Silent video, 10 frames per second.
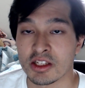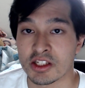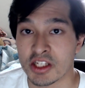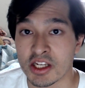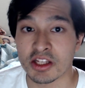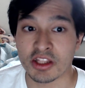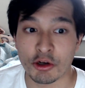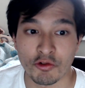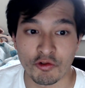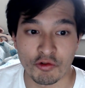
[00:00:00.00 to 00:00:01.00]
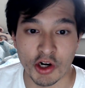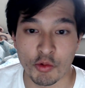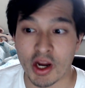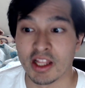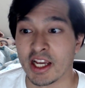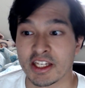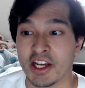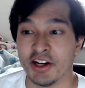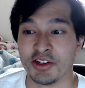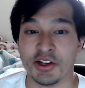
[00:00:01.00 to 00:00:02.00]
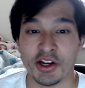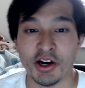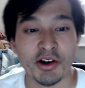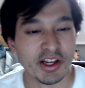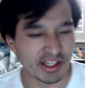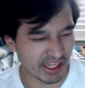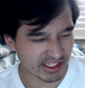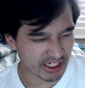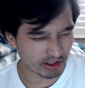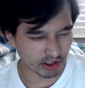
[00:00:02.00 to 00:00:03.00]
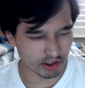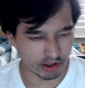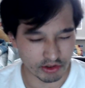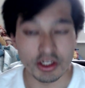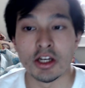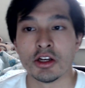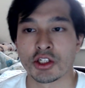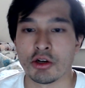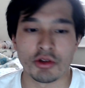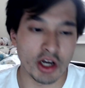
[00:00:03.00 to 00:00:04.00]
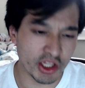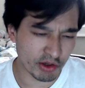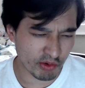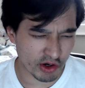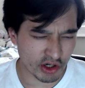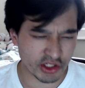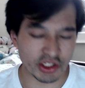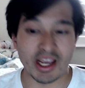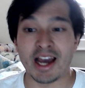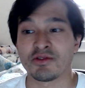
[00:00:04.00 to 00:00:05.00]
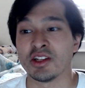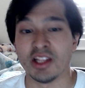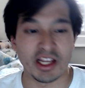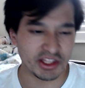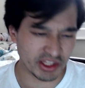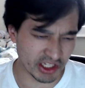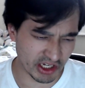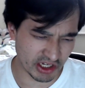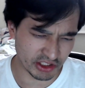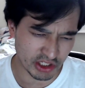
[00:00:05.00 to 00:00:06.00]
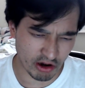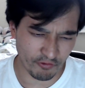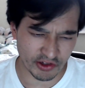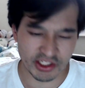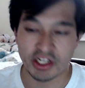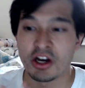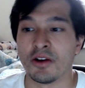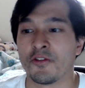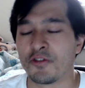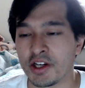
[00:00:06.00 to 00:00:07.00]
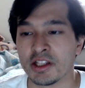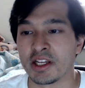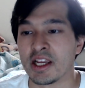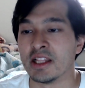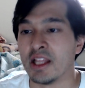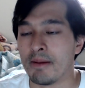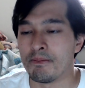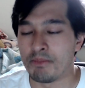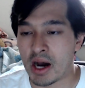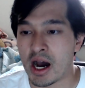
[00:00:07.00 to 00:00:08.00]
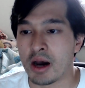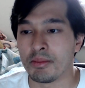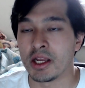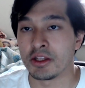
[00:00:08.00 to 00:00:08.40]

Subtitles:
see it, they'll run away like hell, you know? That's how it goes. So in other words, you have to let the dolphins can hunt freely and let Bomb